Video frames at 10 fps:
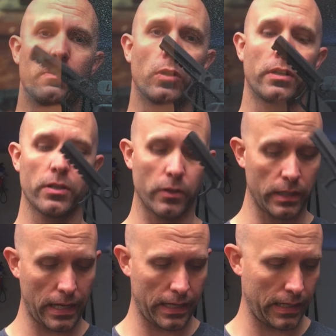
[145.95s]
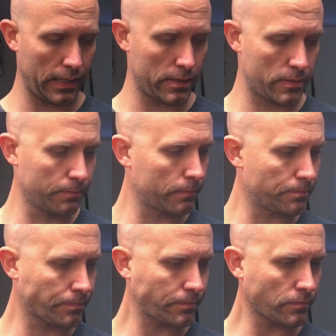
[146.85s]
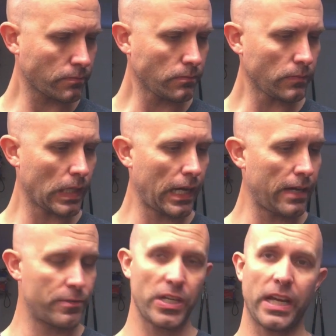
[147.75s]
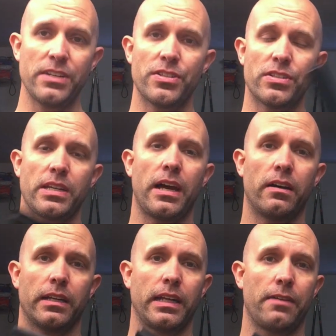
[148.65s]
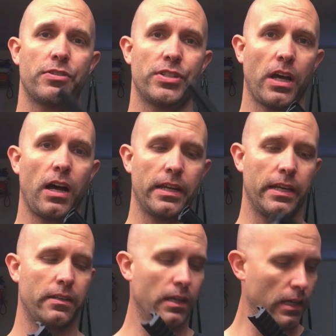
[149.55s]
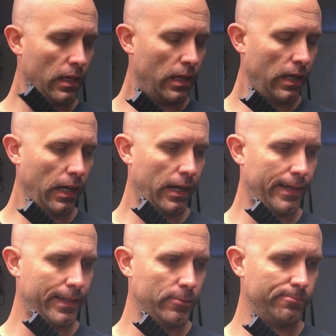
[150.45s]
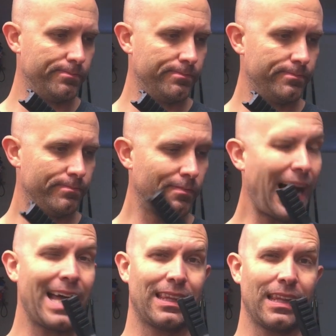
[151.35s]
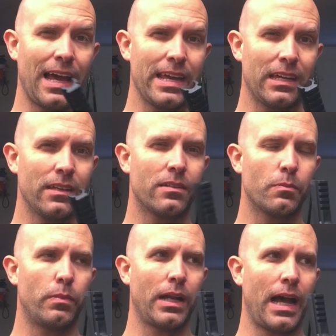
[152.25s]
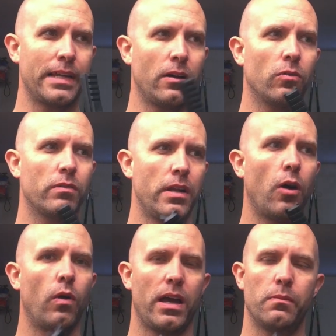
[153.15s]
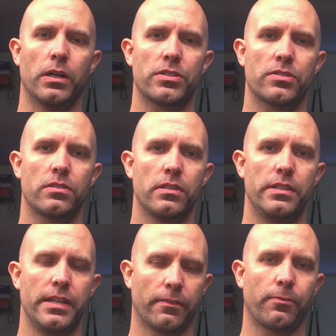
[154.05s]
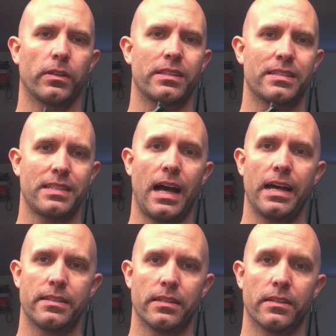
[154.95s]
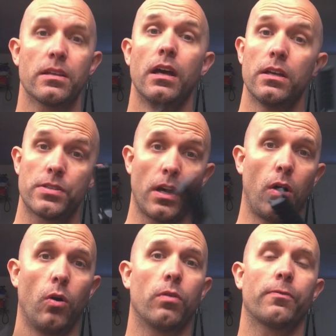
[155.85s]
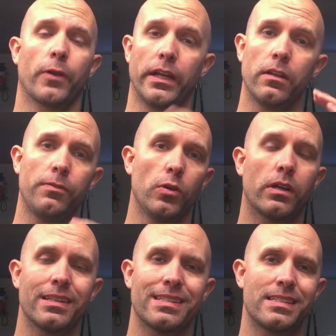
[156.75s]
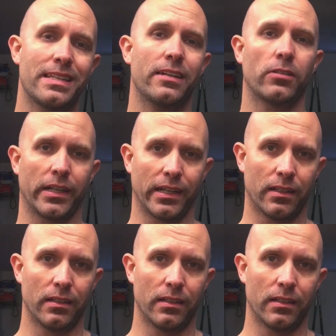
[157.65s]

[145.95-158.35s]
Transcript: I'm gonna do today is I've changed this out and I've shot it. Um, I like it, but I don't know how much different the size is. So for any of you considering,